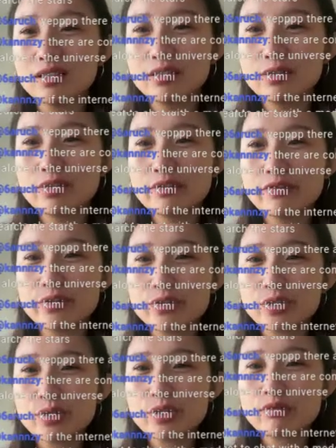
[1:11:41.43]
You can
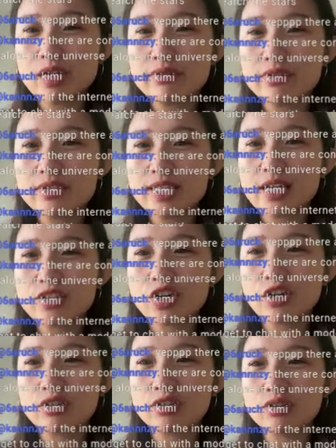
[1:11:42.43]
filter with gravel, sand,
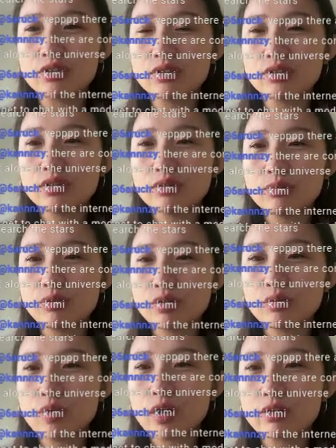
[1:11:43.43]
charcoal. Pour
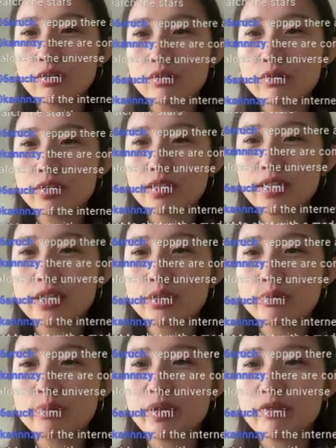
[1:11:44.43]
water over the layers.
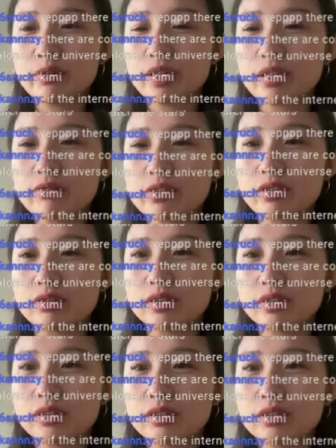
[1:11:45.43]
Repeat for better results.